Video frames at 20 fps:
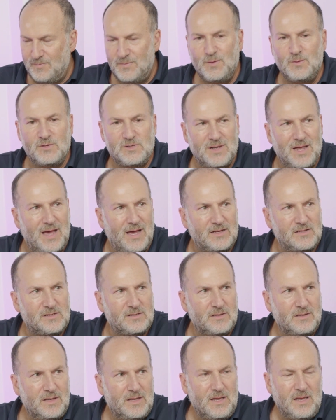Who's next?
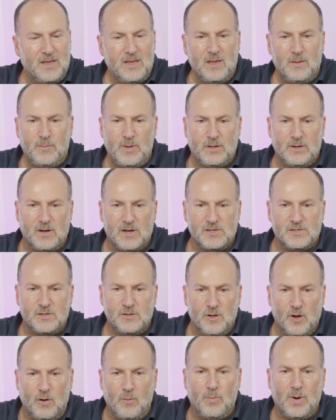Because
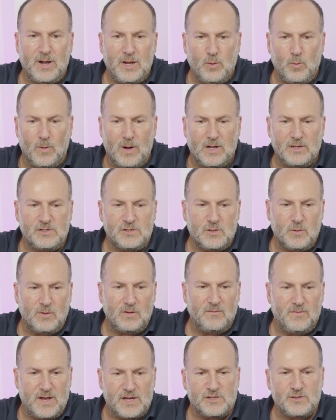nobody wants to
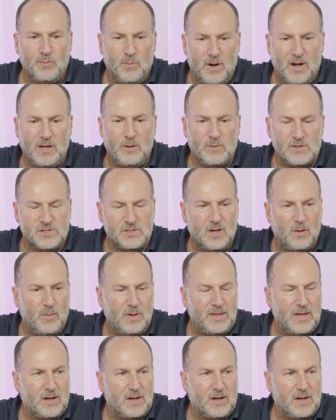invest money with someone